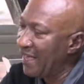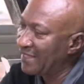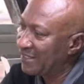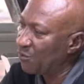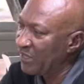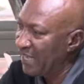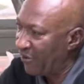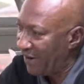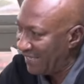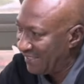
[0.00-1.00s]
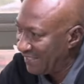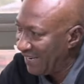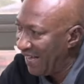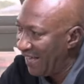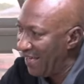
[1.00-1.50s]
It's when you're right
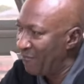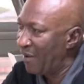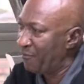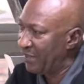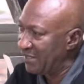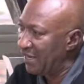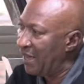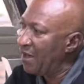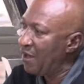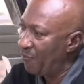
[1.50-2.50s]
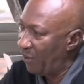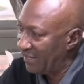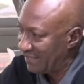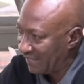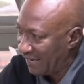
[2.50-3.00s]
now, and my pressure
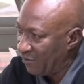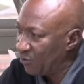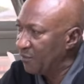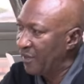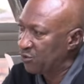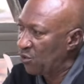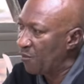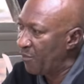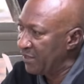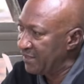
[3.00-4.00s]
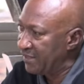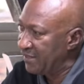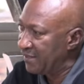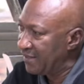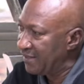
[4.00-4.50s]
politically, who the best score
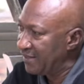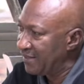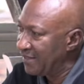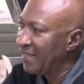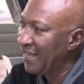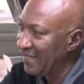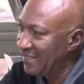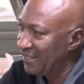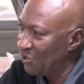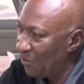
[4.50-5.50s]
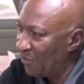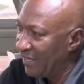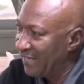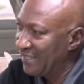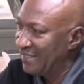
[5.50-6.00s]
point? It's the
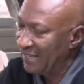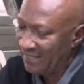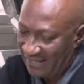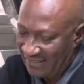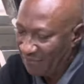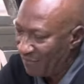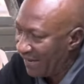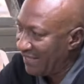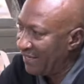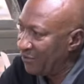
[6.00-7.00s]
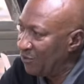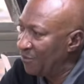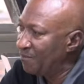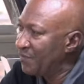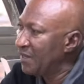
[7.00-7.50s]
Omo Yen say, you're the Mayeno,
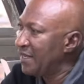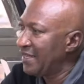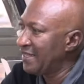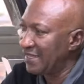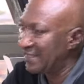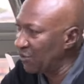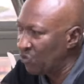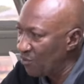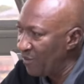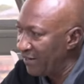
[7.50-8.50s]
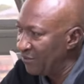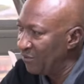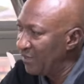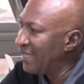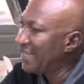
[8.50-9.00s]
you're Tikruman,
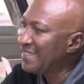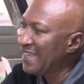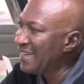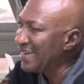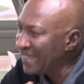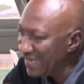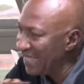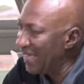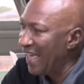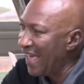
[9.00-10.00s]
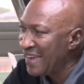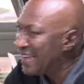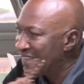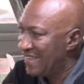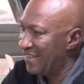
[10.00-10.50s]
you need
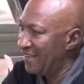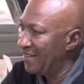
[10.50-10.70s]
any